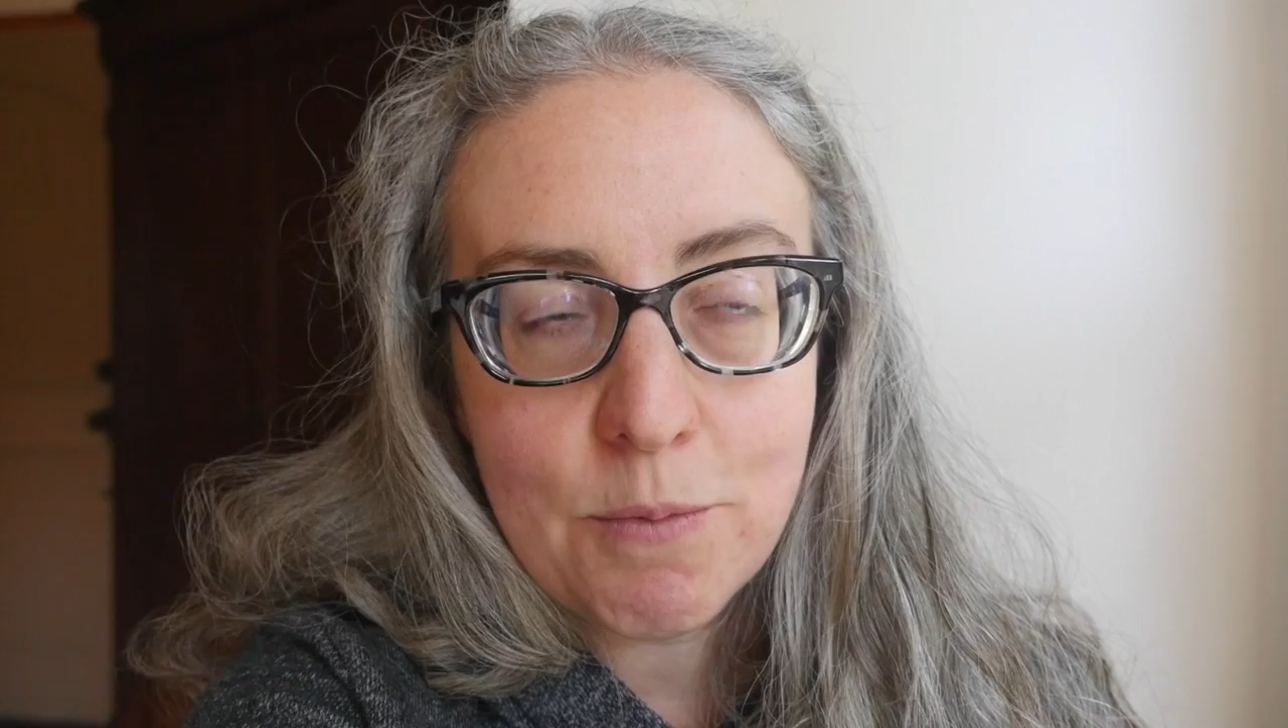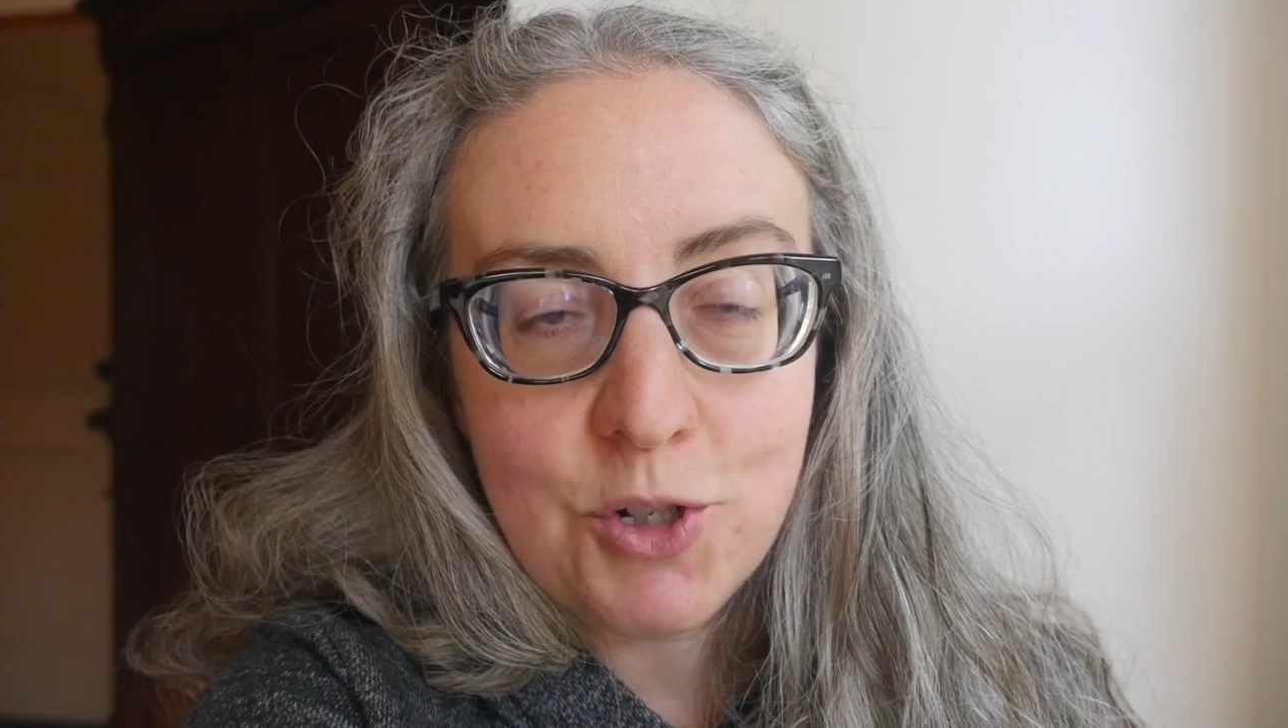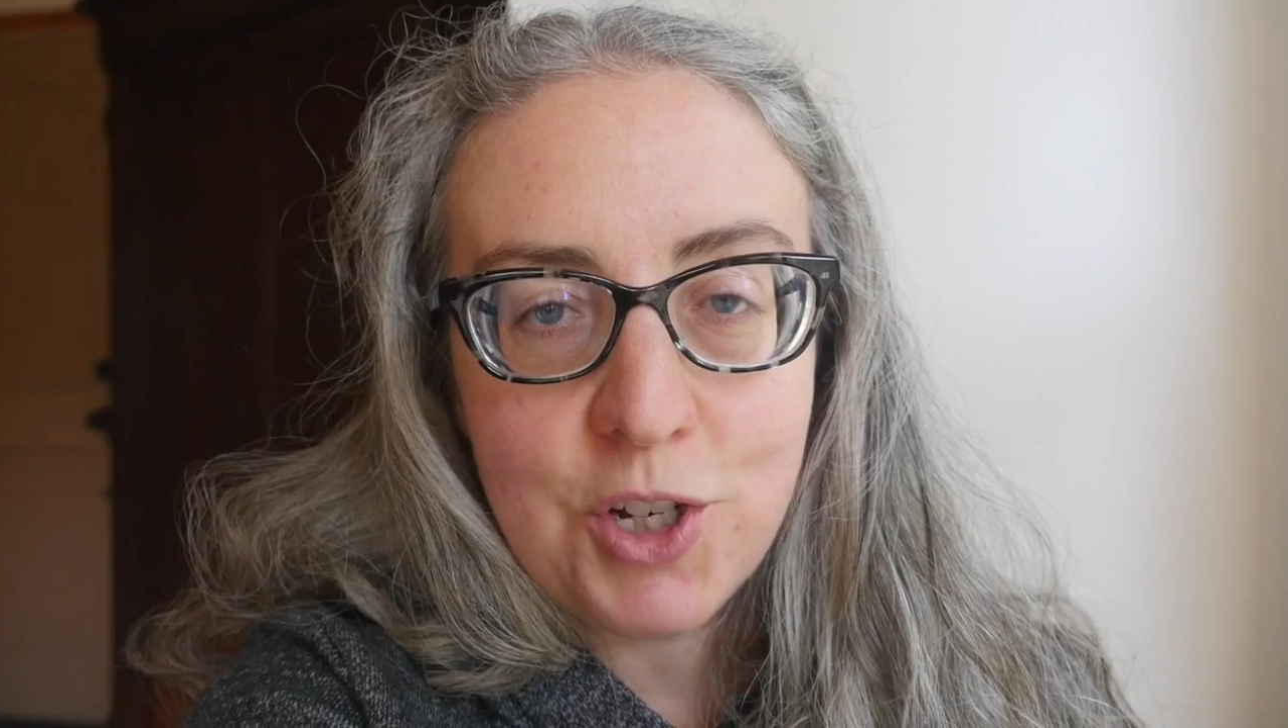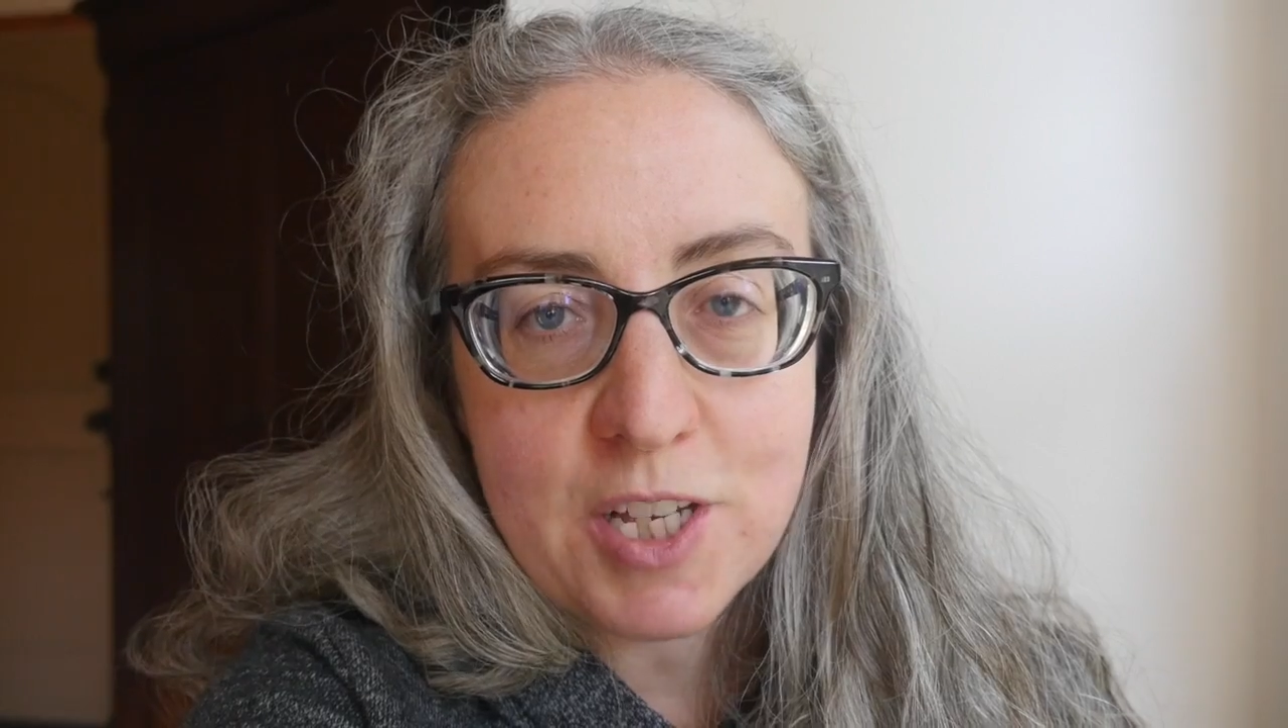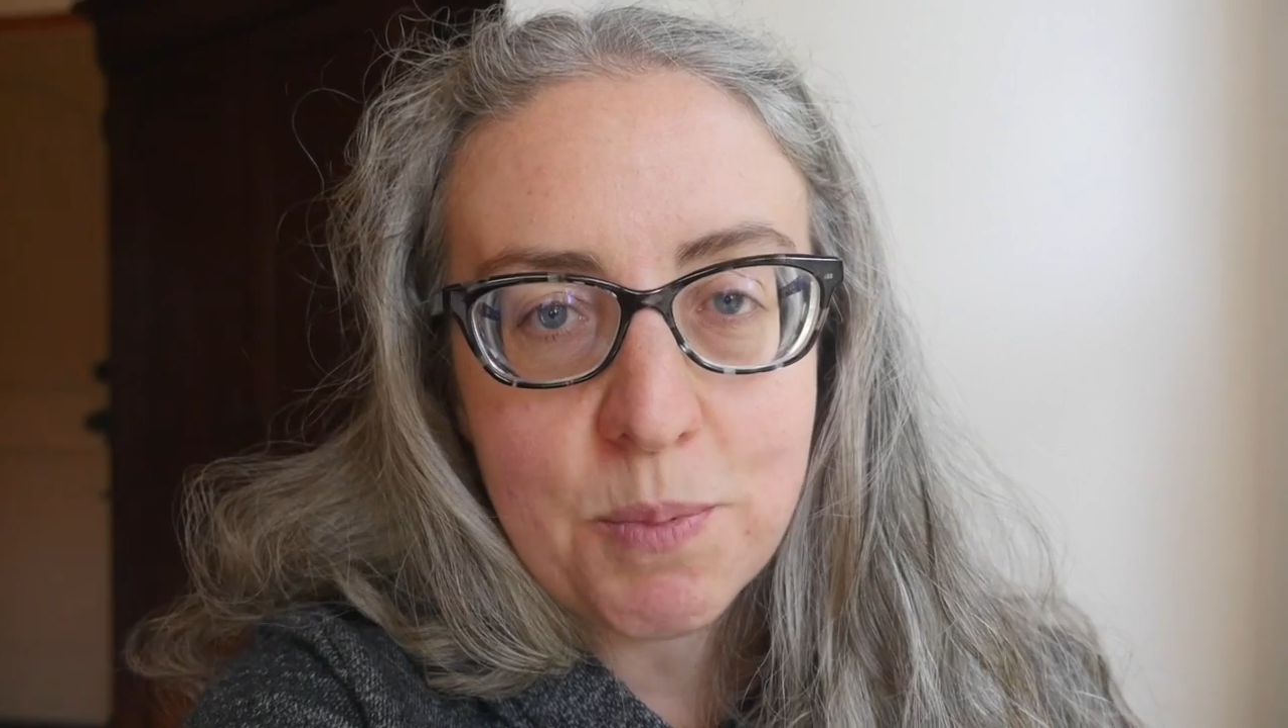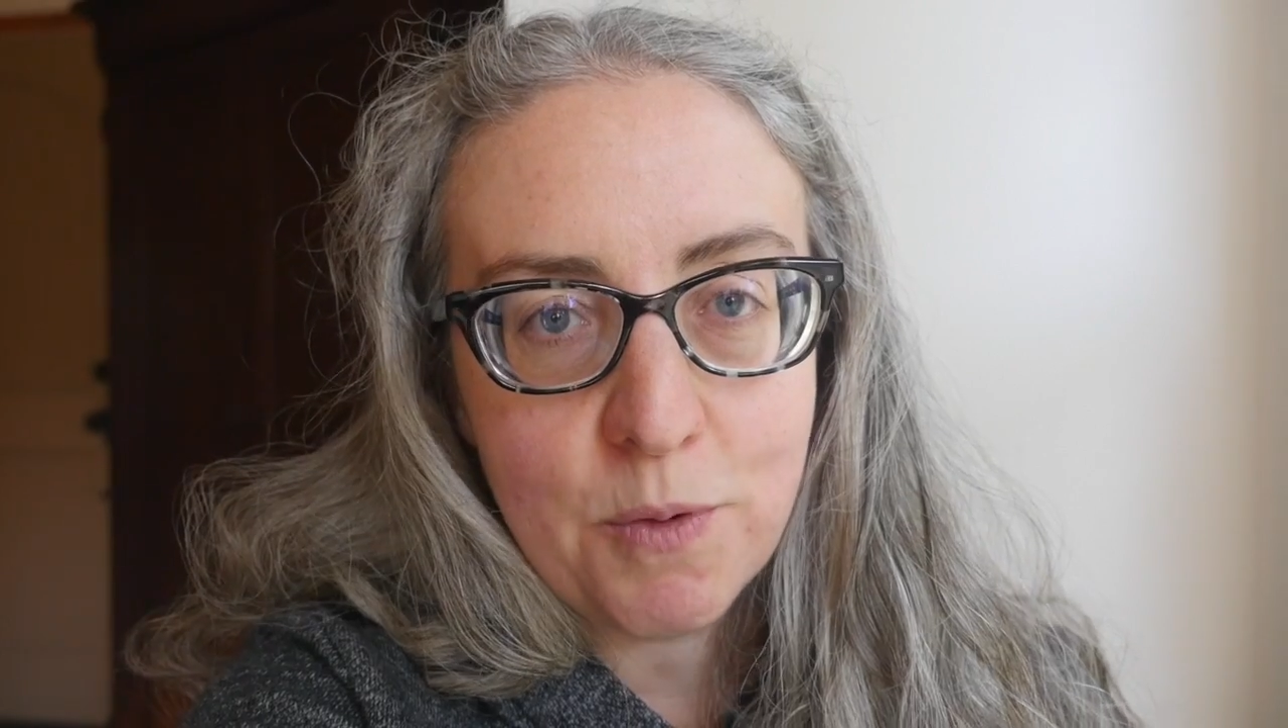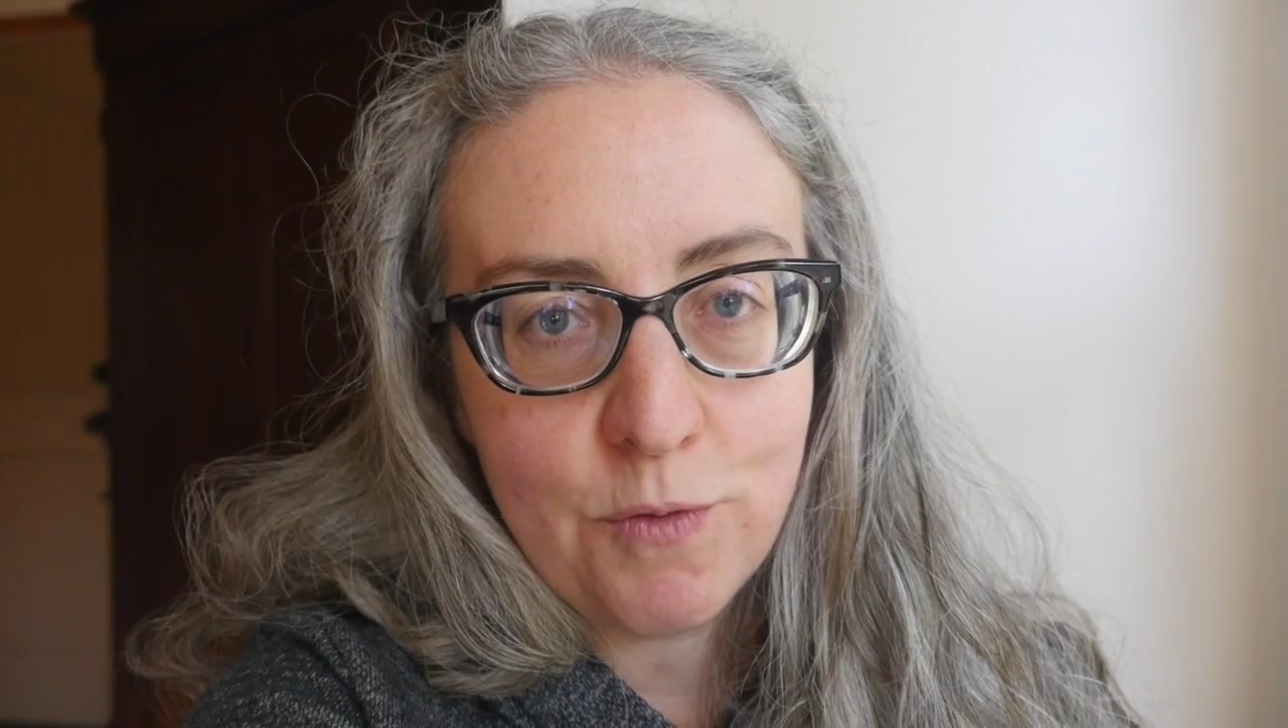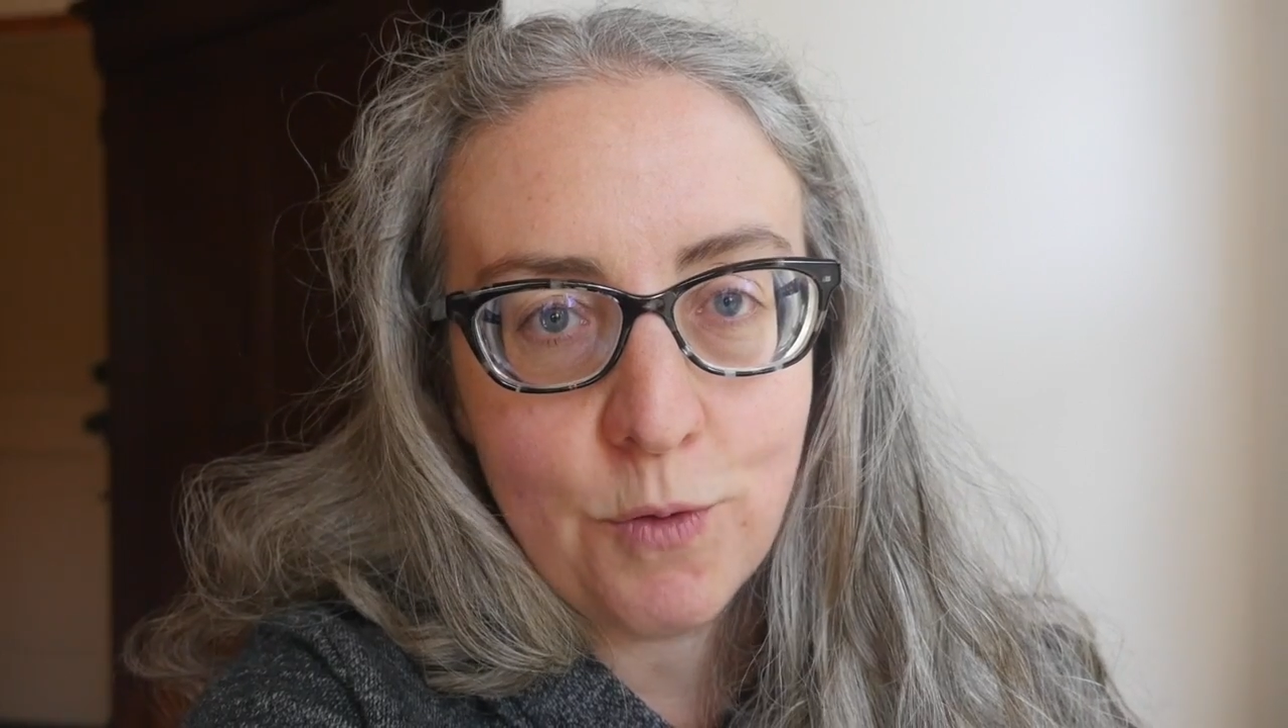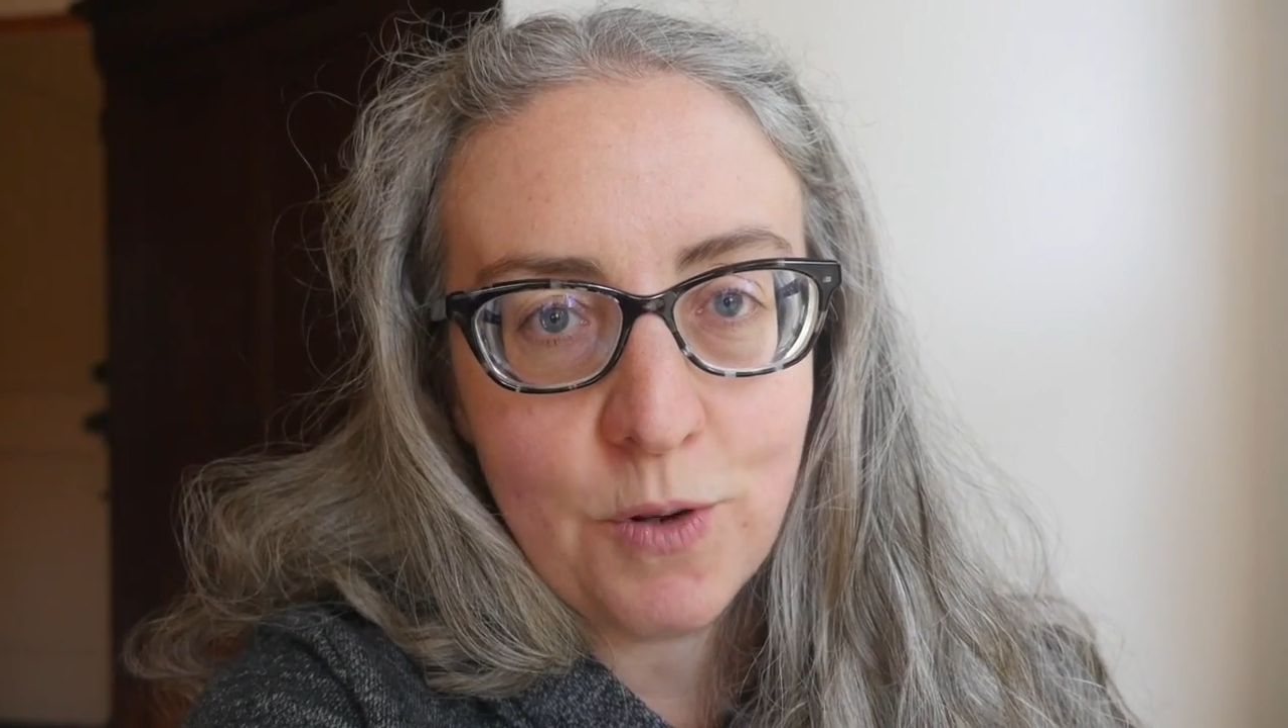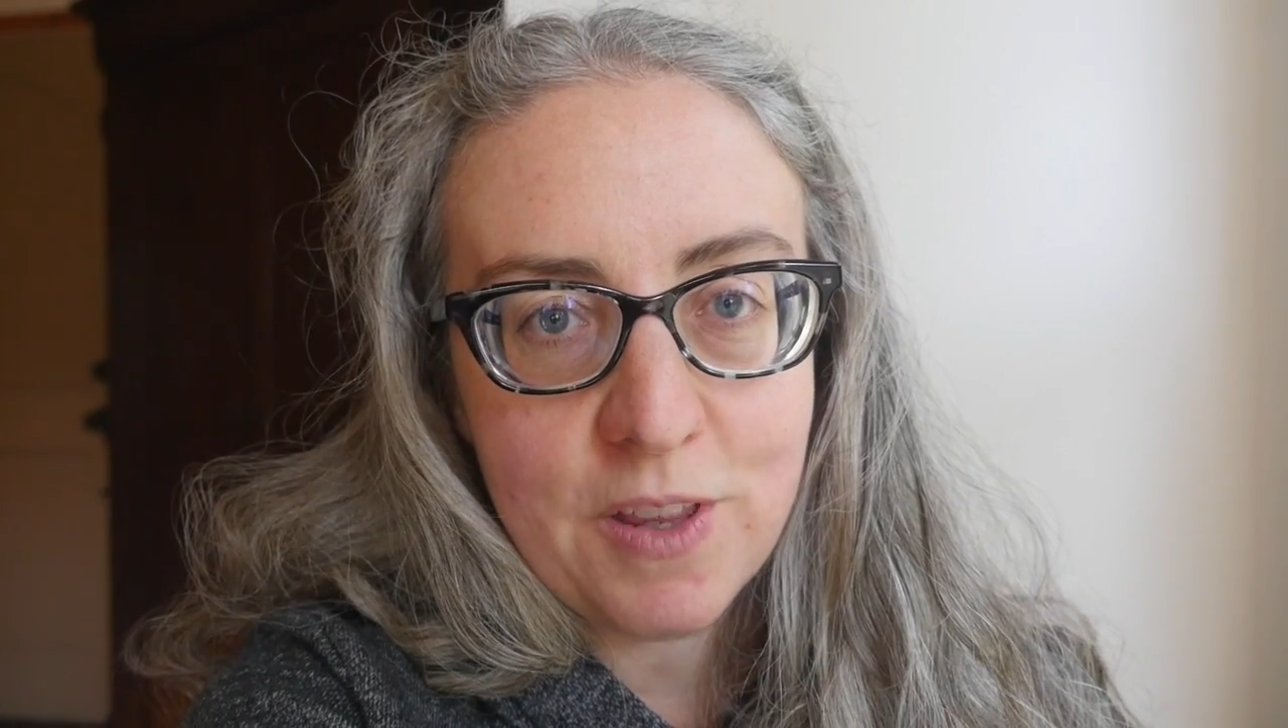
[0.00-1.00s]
just before